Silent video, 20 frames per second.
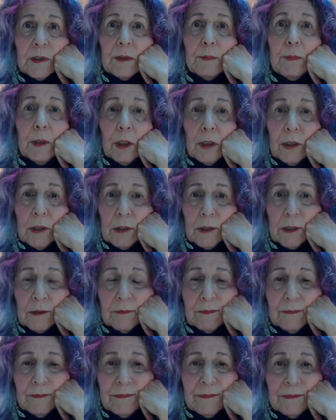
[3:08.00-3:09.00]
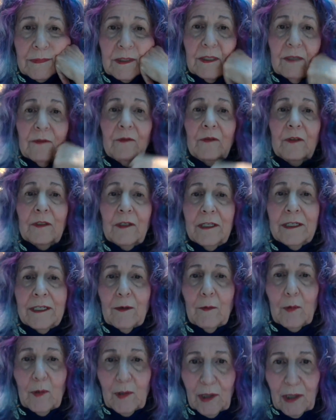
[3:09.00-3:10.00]
is to belong, is to feel
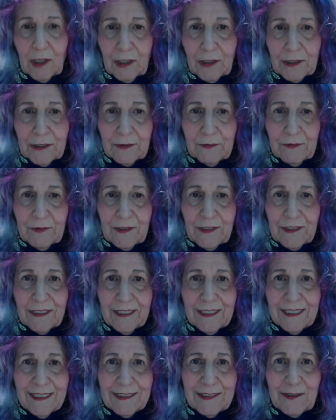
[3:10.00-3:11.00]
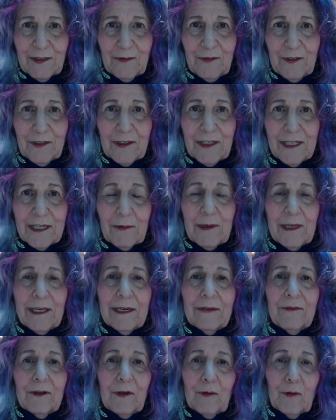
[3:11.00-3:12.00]
like we're loved, to feel like
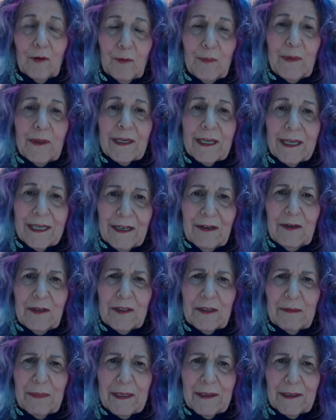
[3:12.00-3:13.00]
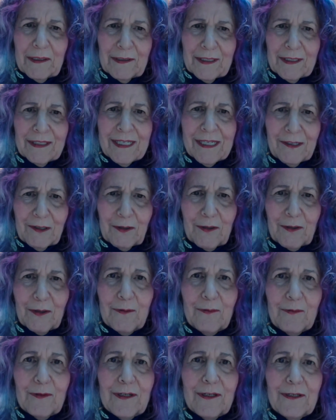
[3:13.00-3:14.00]
we have a group that cares about us. Is that
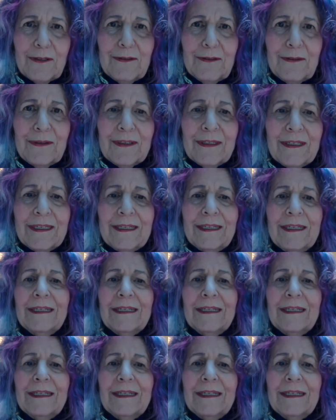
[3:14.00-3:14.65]
true for you?